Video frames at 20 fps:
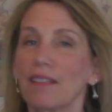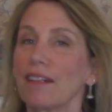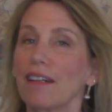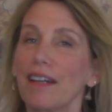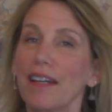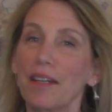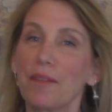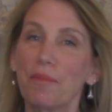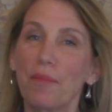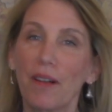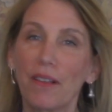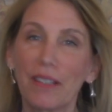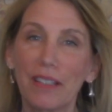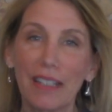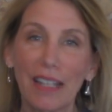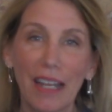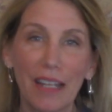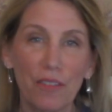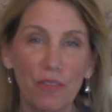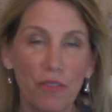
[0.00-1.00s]
I am Molly
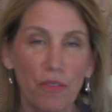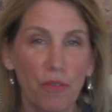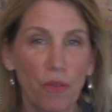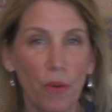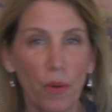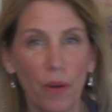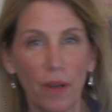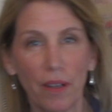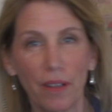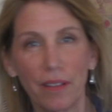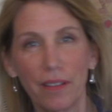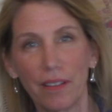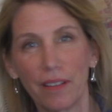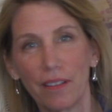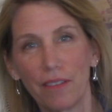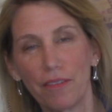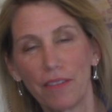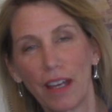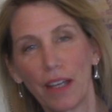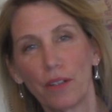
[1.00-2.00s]
Knight Forde,
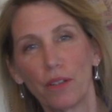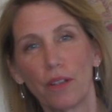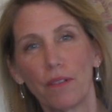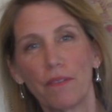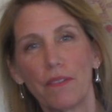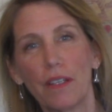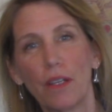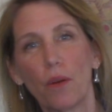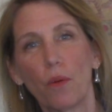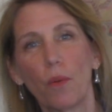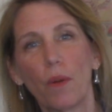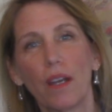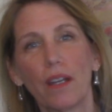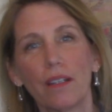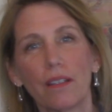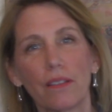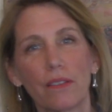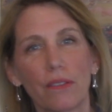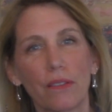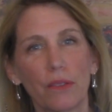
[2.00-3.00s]
founder of the
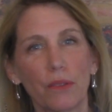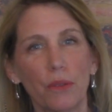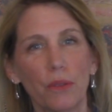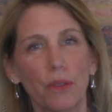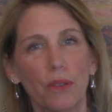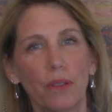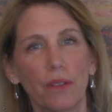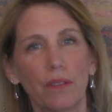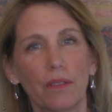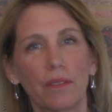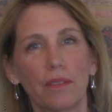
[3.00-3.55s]
Awareness School,